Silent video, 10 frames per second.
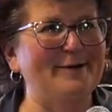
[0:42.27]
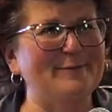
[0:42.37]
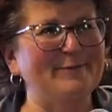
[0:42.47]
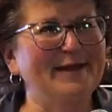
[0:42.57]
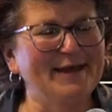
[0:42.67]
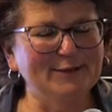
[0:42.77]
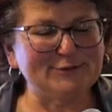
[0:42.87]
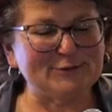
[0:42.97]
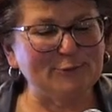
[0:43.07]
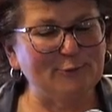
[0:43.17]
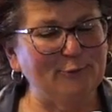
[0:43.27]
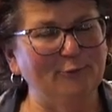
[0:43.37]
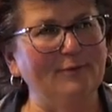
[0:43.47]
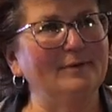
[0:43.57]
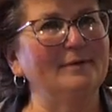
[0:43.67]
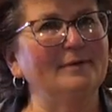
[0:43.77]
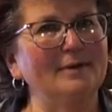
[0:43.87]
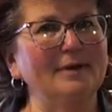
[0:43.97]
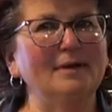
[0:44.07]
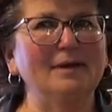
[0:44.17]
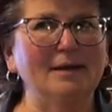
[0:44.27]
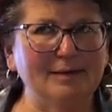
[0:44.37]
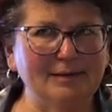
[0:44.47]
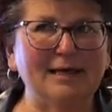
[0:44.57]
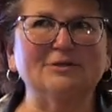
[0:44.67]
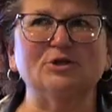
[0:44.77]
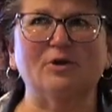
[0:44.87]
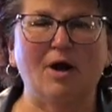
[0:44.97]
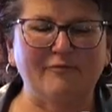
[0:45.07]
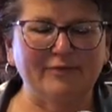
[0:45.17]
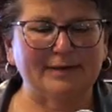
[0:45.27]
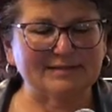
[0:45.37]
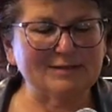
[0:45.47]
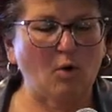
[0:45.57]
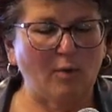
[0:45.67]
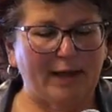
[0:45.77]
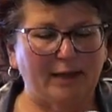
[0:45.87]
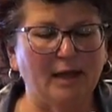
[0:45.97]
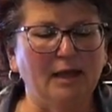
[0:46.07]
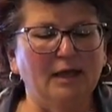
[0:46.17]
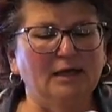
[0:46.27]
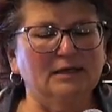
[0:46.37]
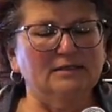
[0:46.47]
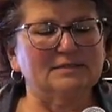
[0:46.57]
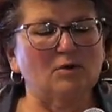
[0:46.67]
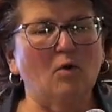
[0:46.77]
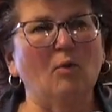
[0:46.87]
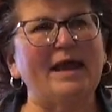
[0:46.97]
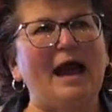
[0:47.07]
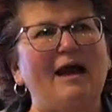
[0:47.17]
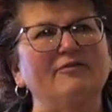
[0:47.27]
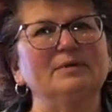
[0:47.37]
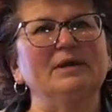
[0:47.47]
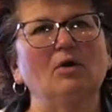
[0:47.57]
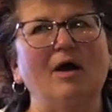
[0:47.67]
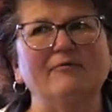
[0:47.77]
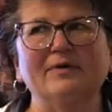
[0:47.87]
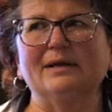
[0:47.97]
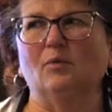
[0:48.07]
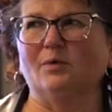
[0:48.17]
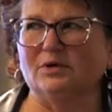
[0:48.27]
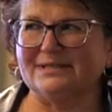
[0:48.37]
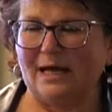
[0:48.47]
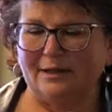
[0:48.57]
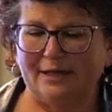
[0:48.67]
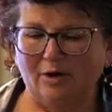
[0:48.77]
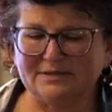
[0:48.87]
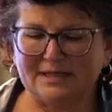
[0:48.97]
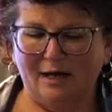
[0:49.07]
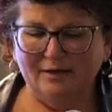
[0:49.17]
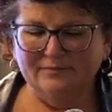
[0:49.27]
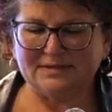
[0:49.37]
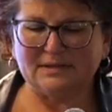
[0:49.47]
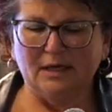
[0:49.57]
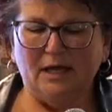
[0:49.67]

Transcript: um, to get your confidence going. So, we have to be confident when we're selling ourselves.